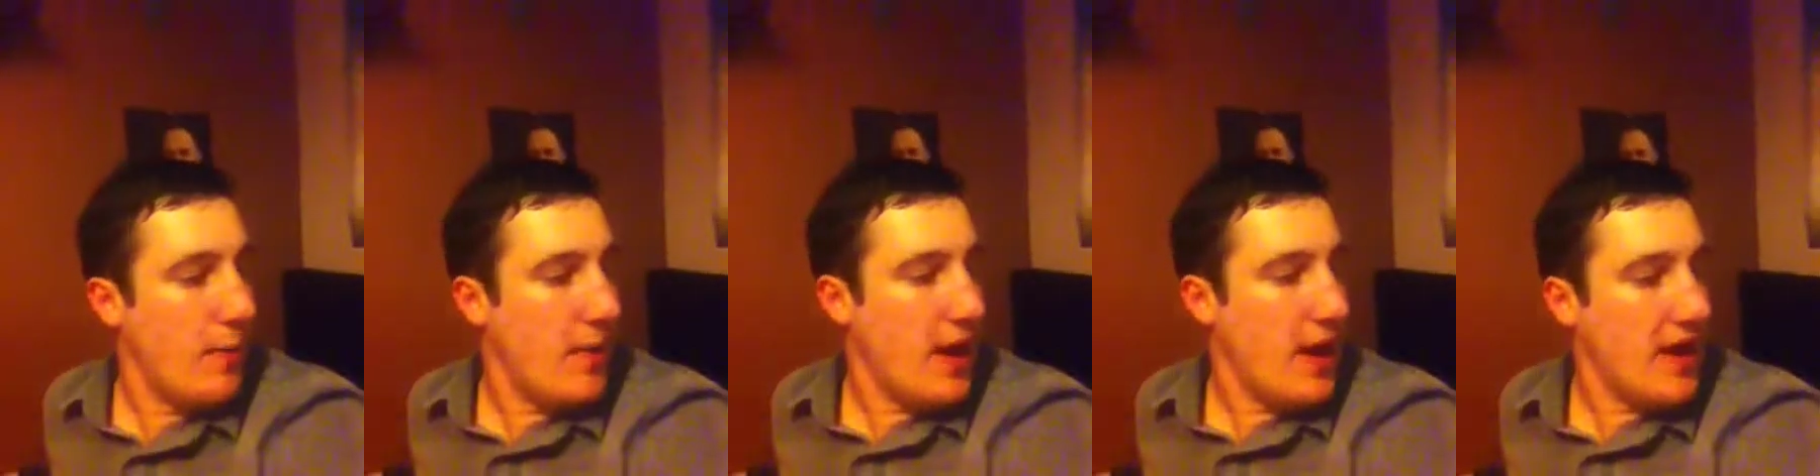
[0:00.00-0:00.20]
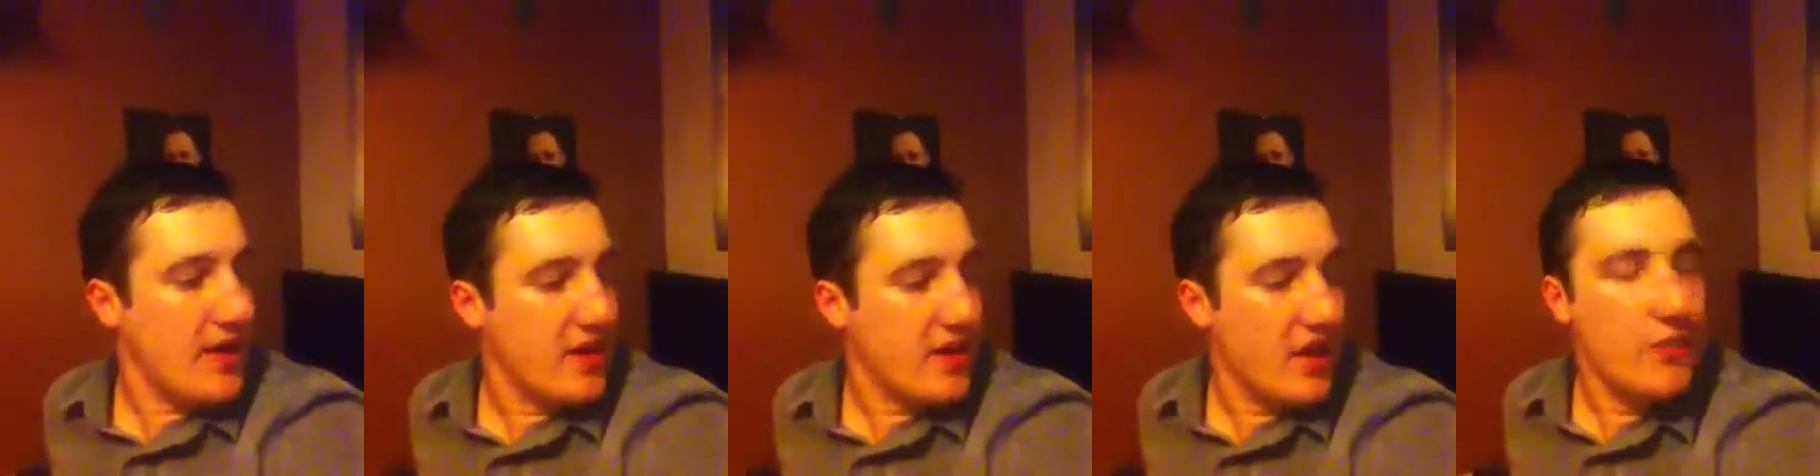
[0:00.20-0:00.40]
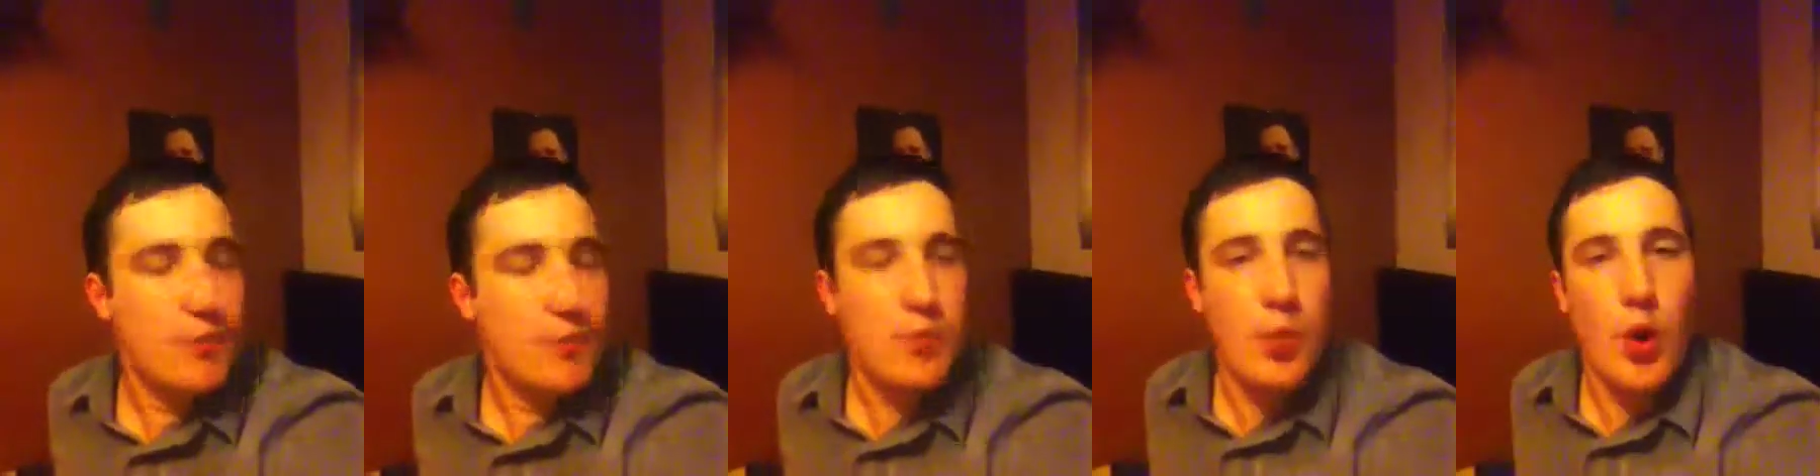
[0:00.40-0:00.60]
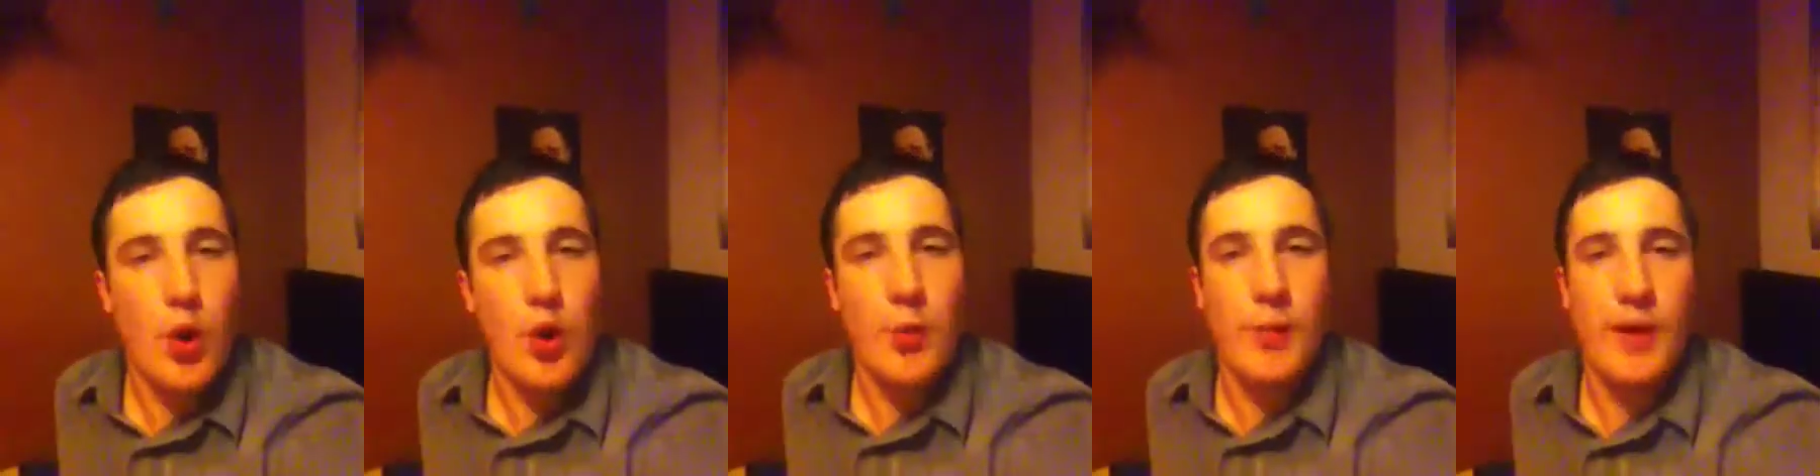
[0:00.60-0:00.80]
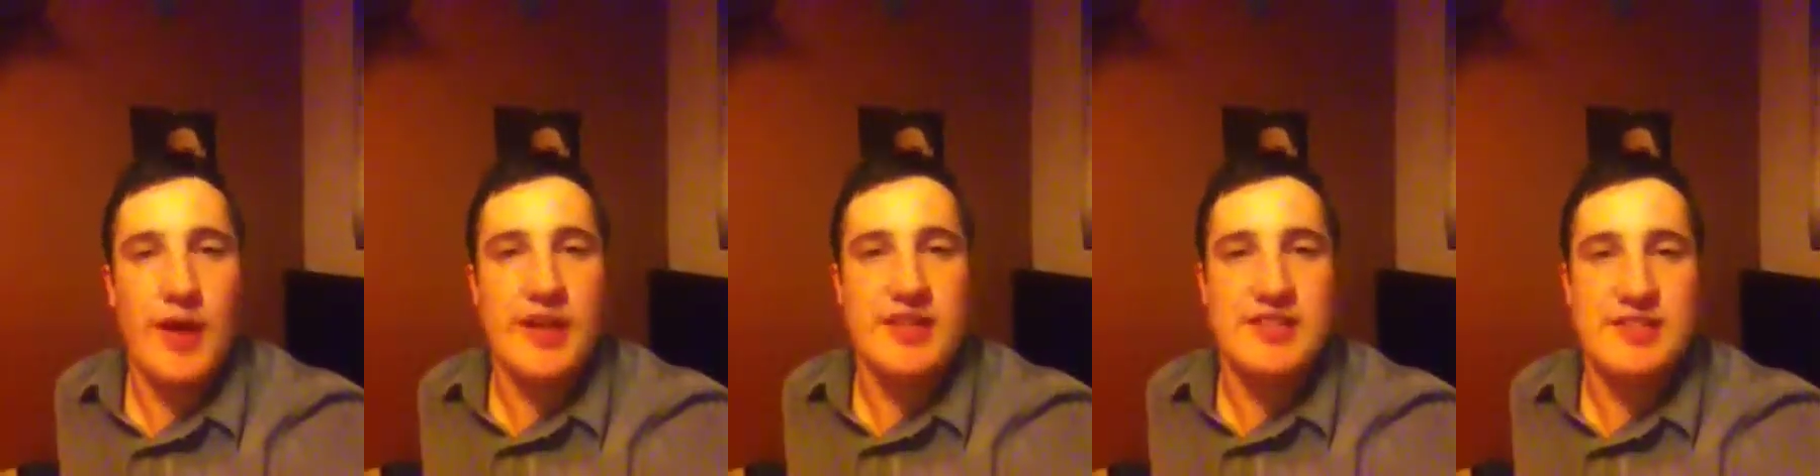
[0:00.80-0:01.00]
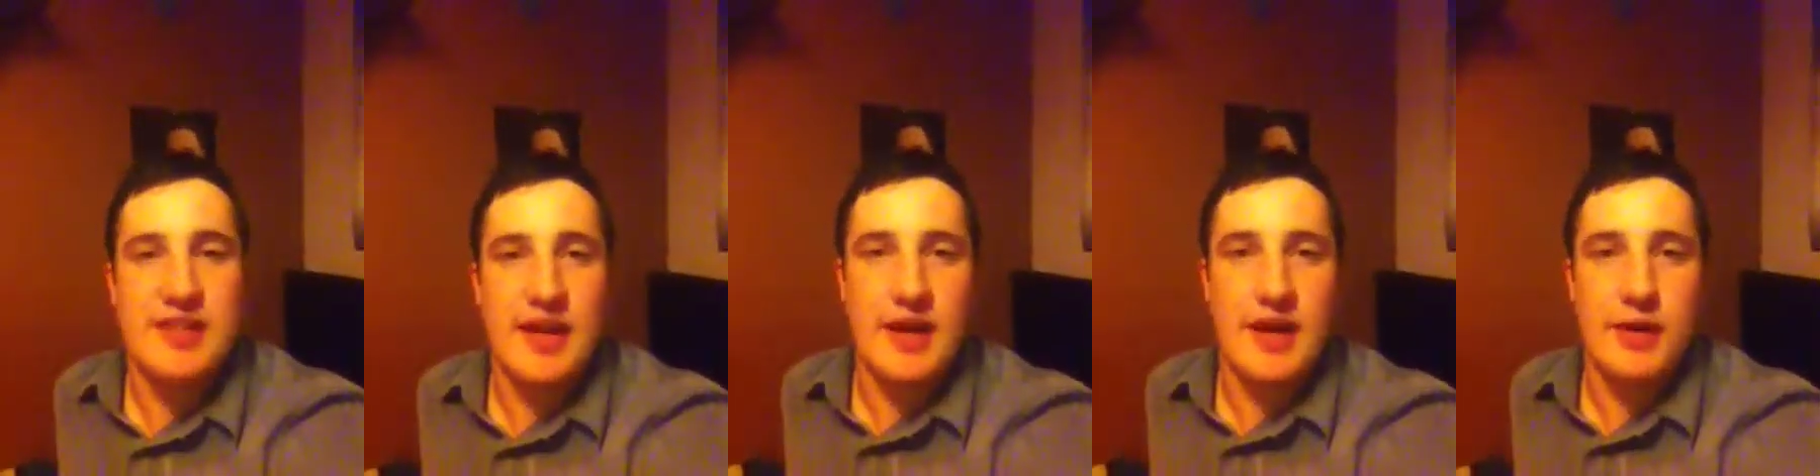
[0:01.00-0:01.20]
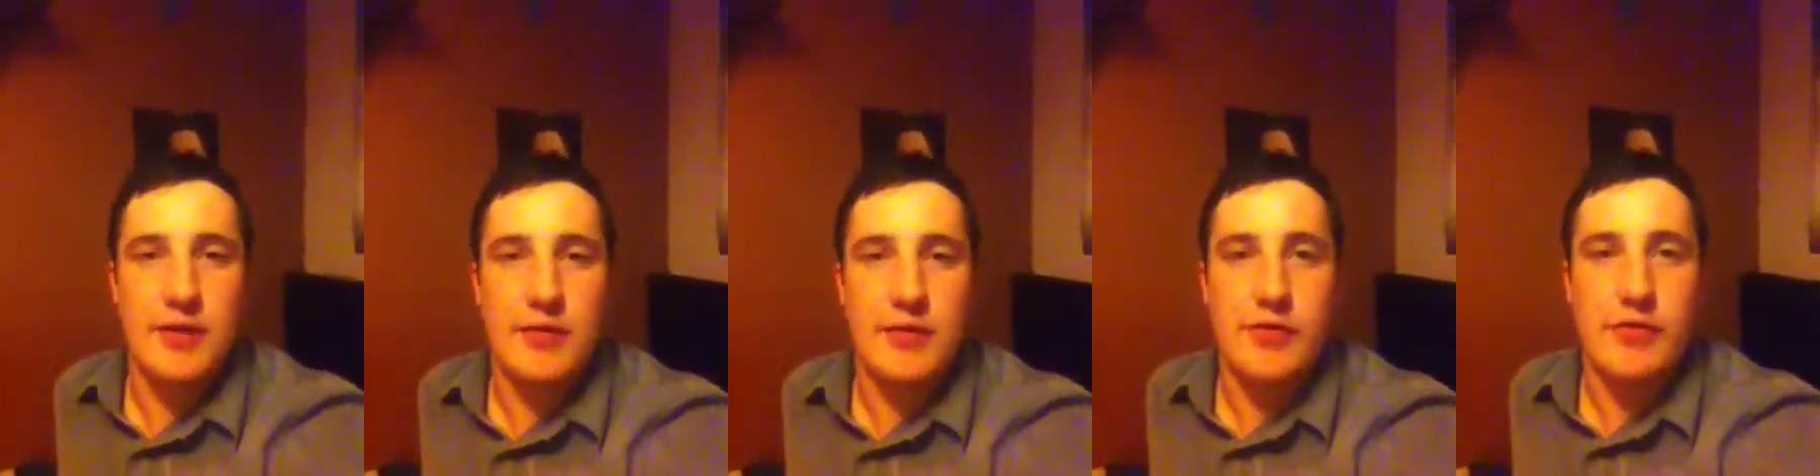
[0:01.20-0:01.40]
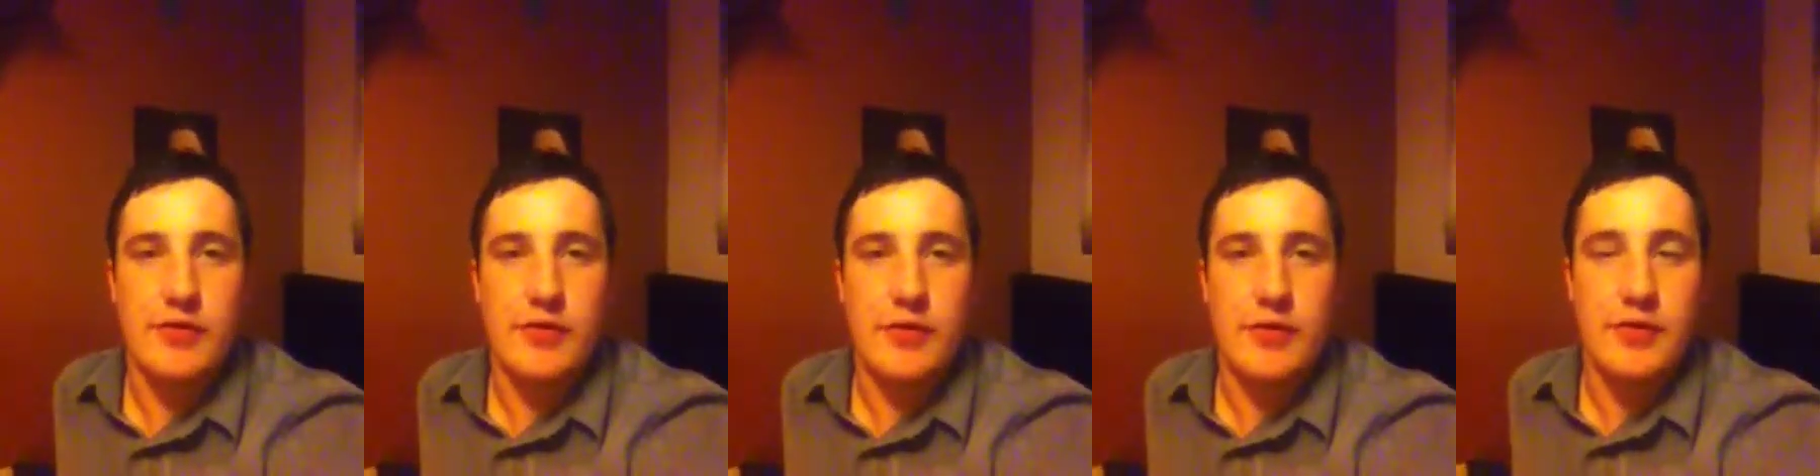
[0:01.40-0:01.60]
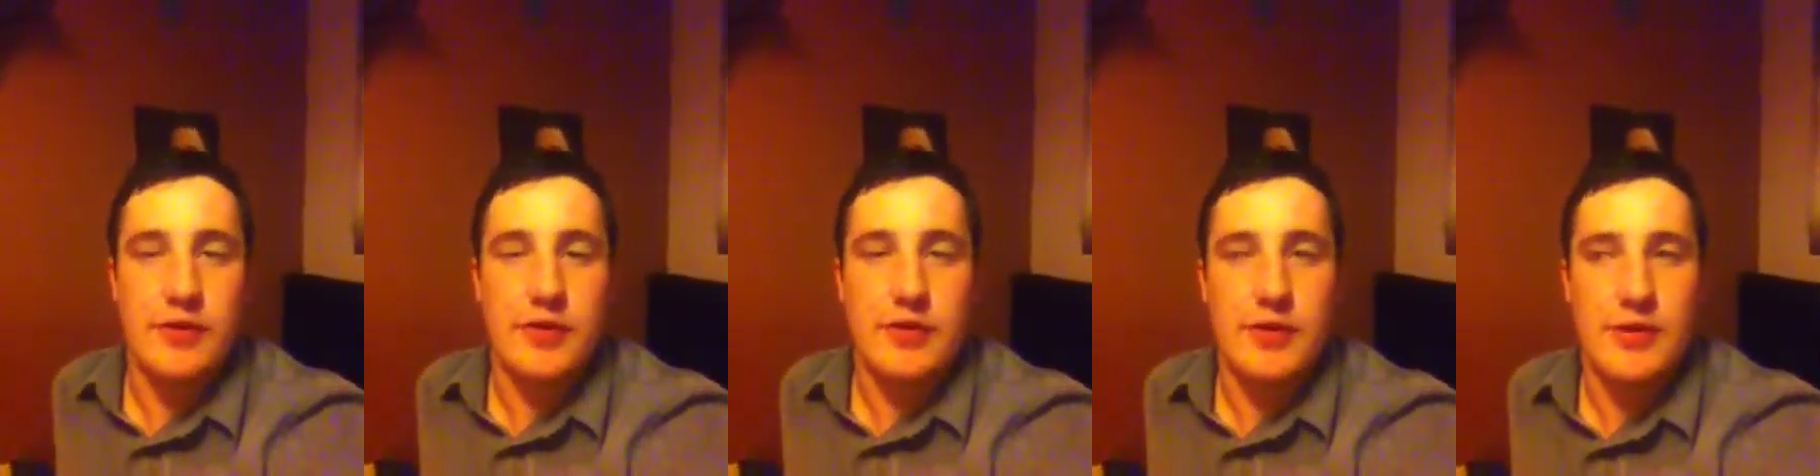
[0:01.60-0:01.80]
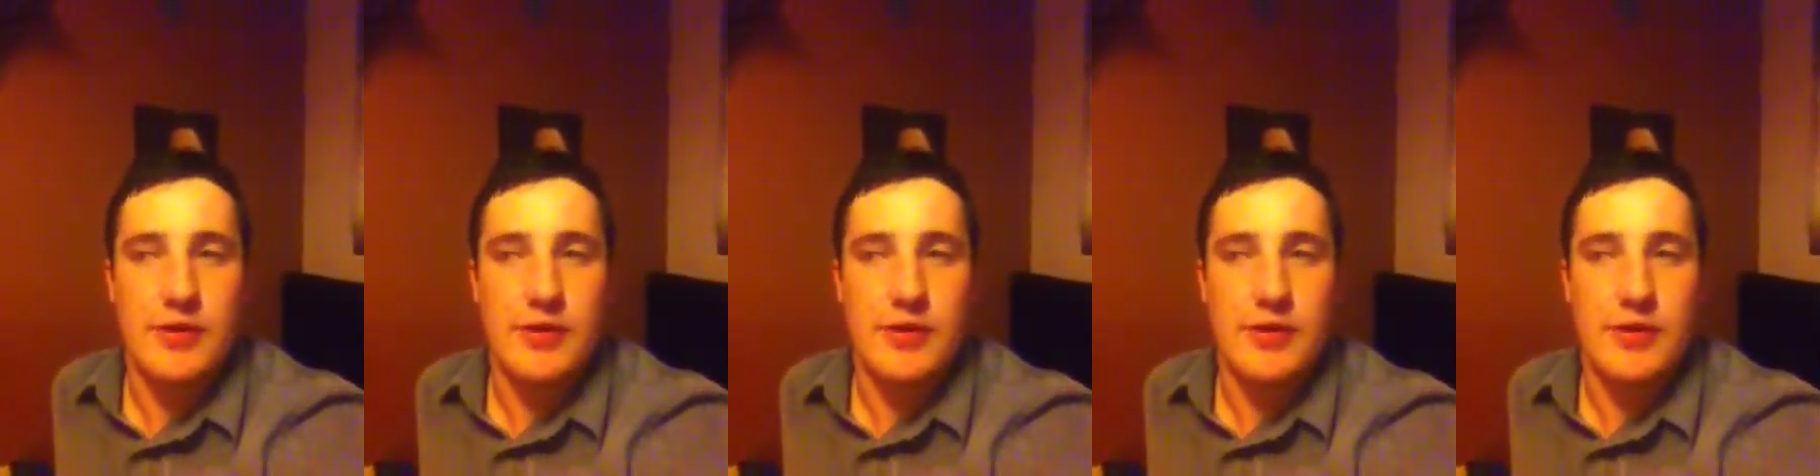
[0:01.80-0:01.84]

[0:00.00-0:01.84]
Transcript: and I bought myself,